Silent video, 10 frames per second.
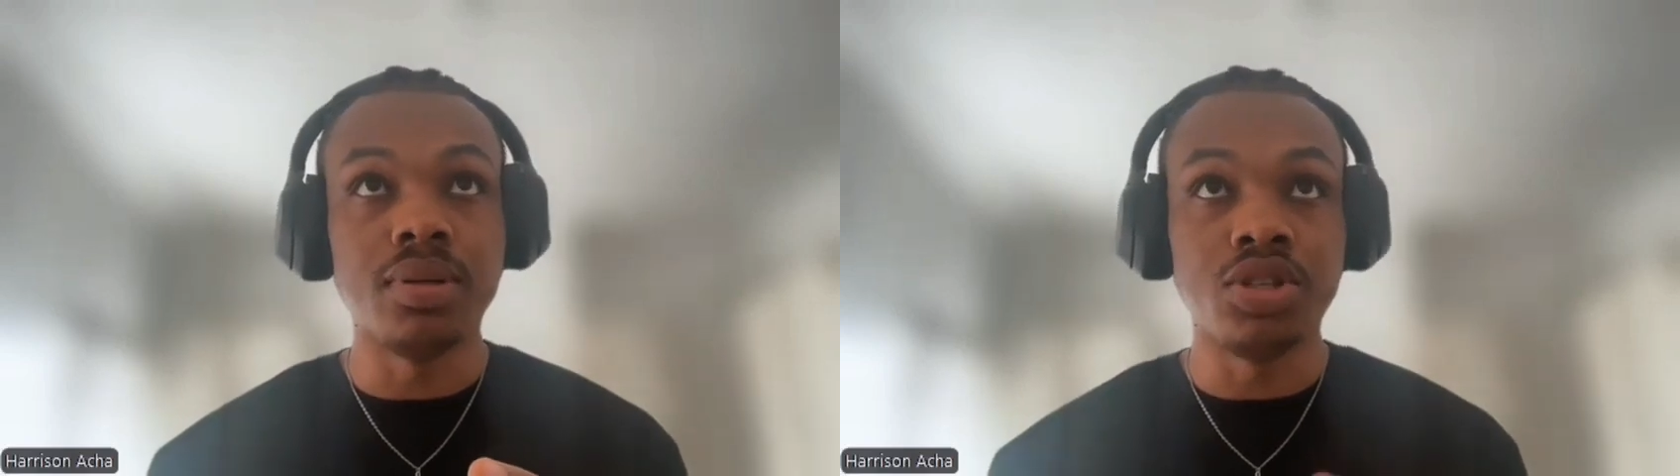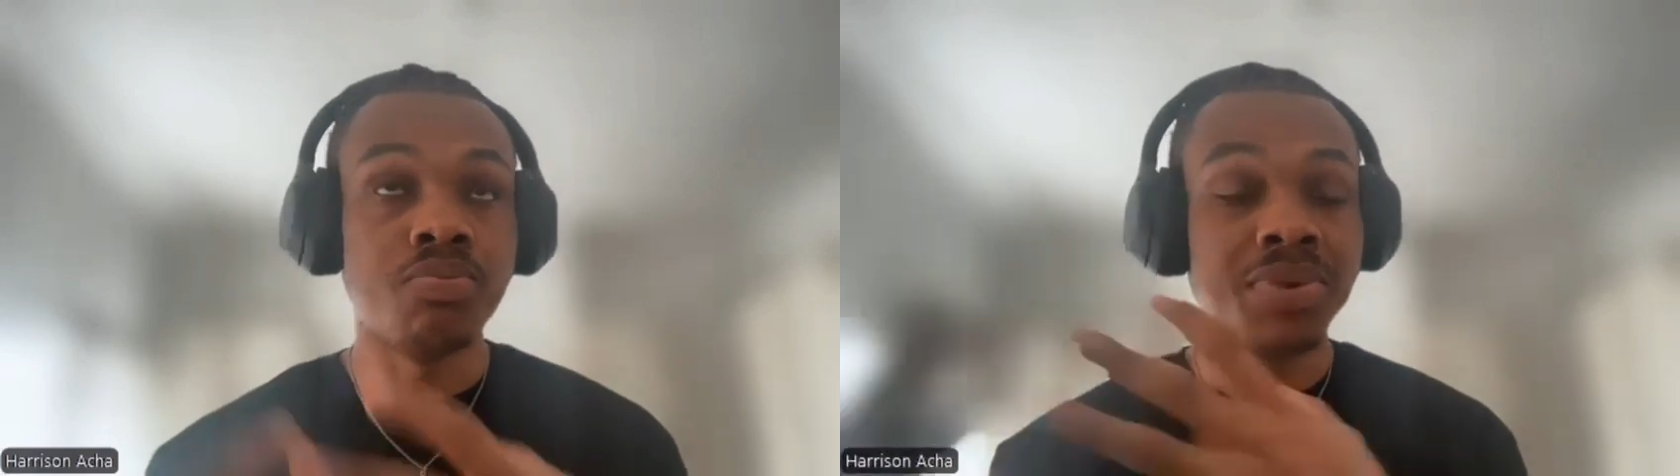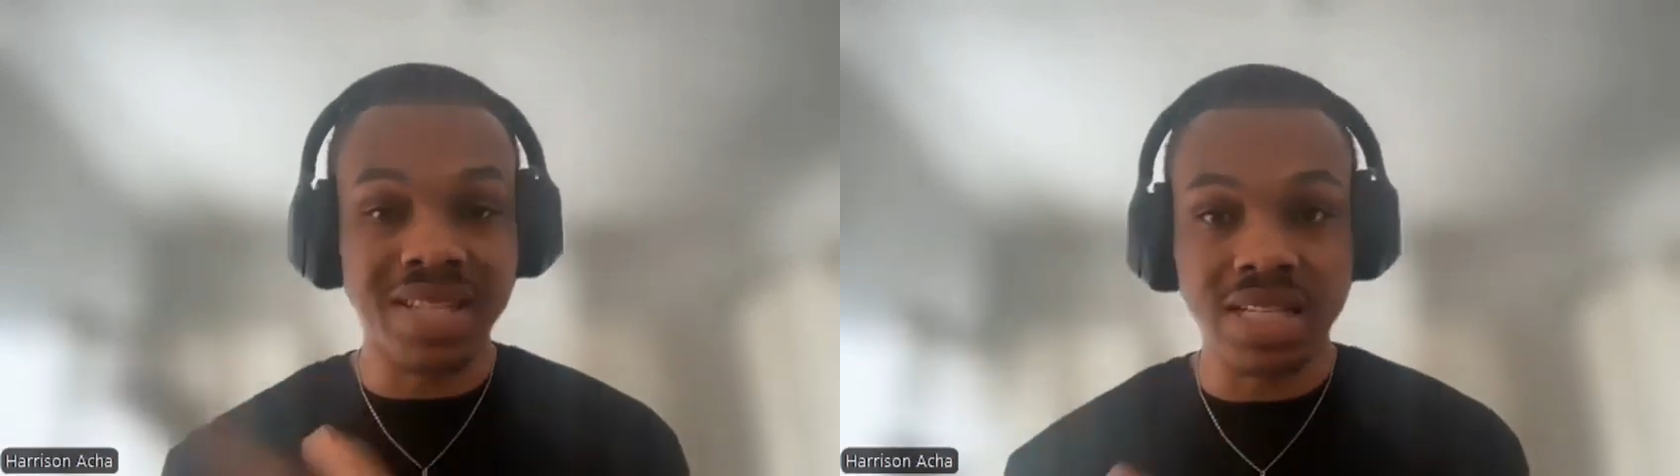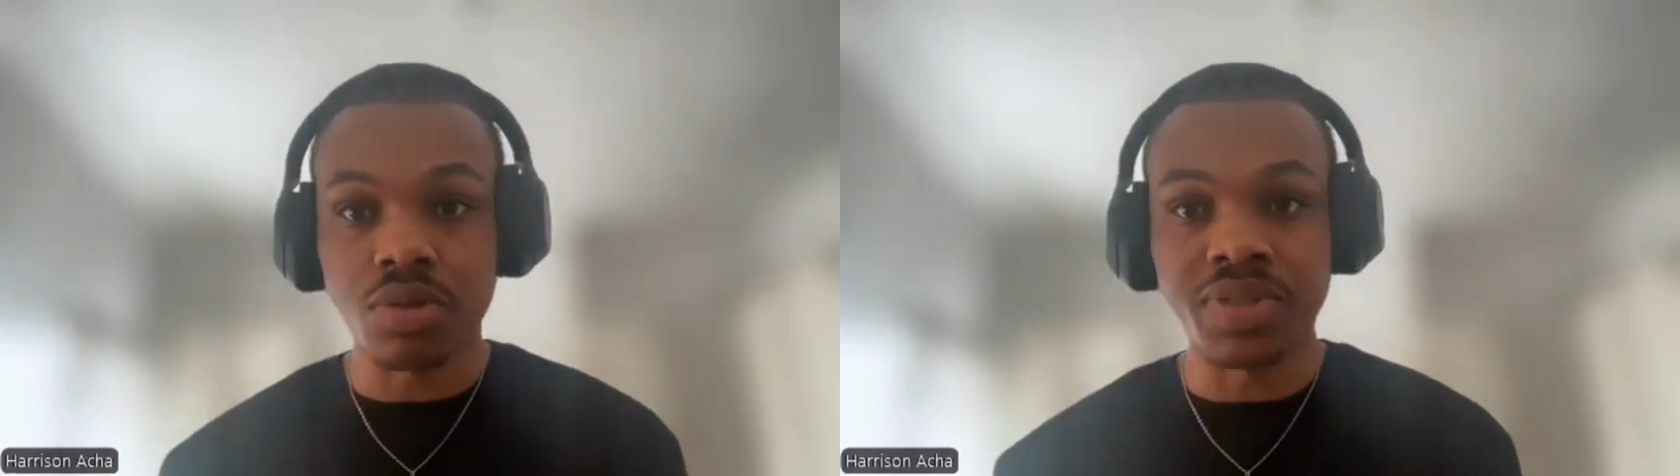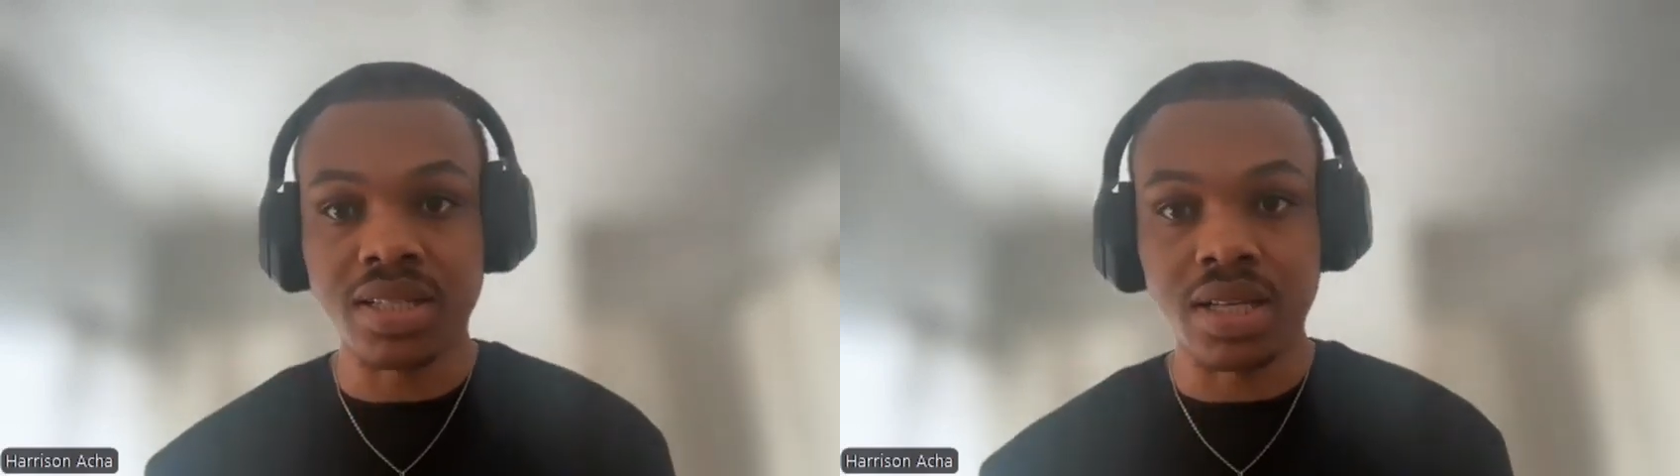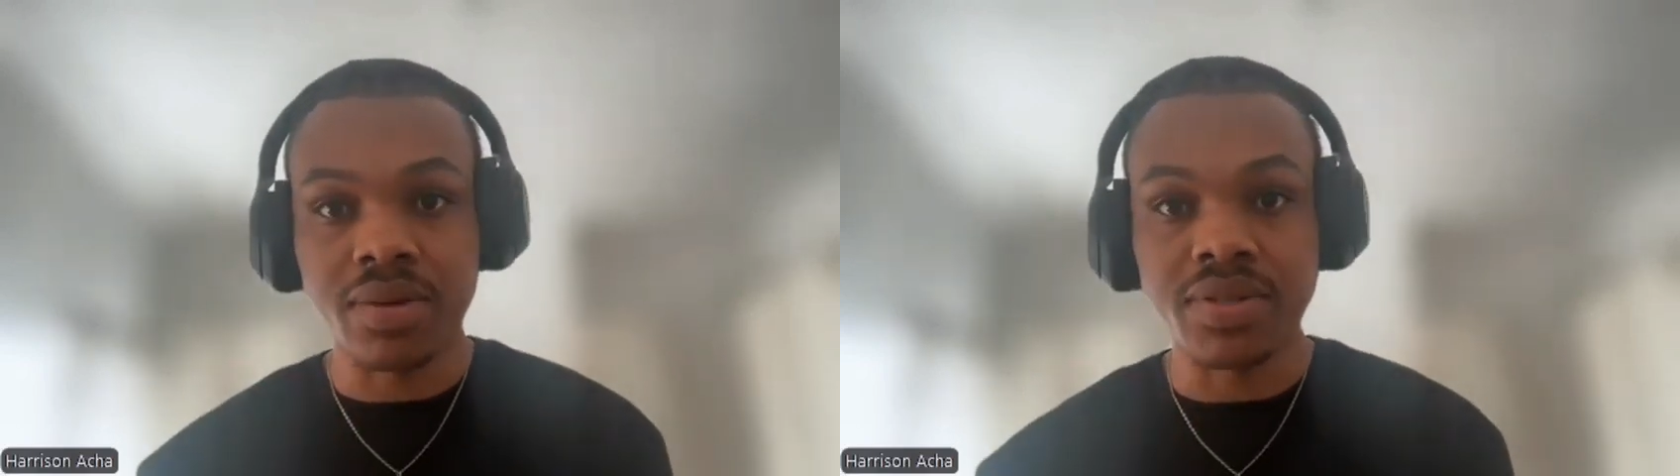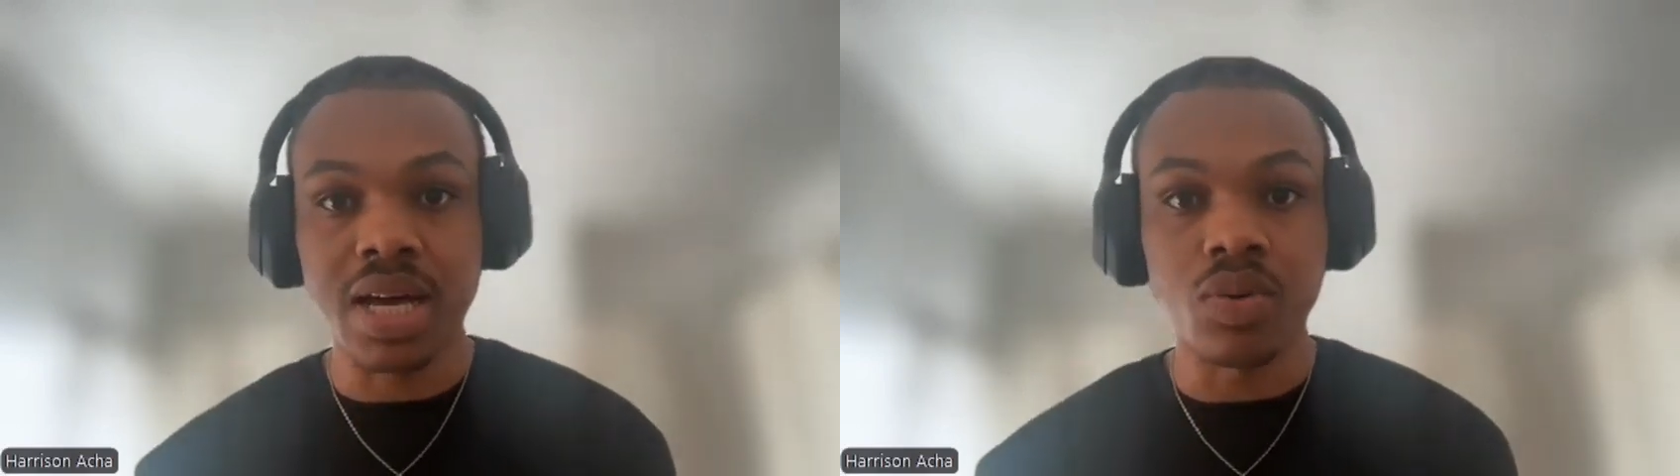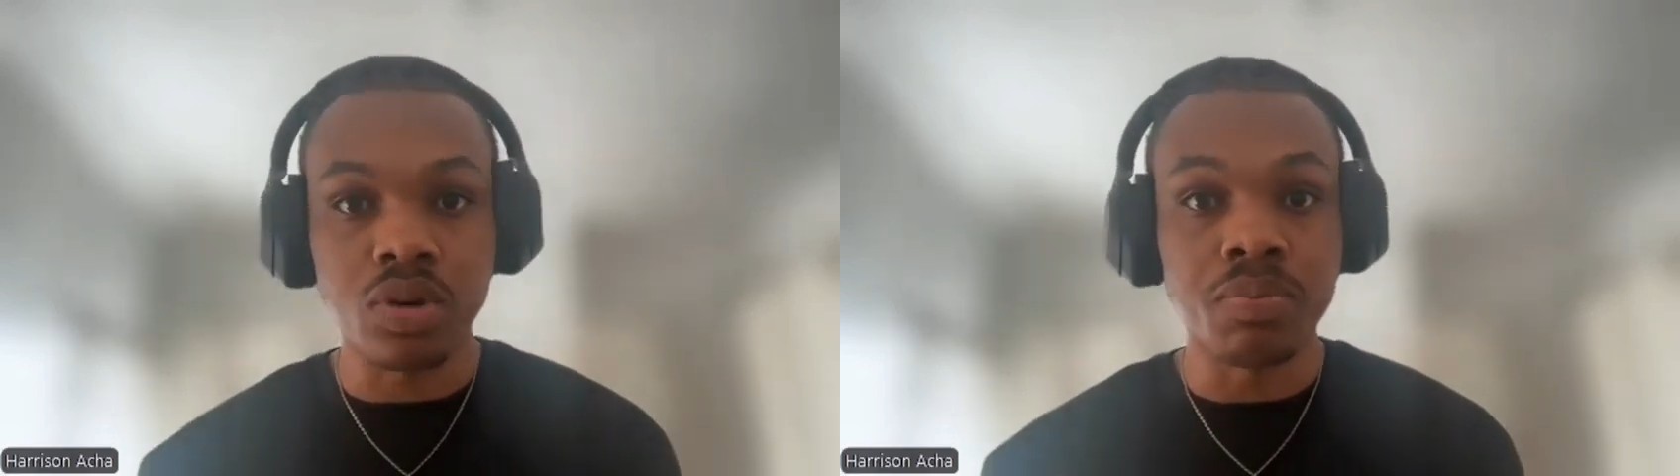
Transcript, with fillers: you know business objectives and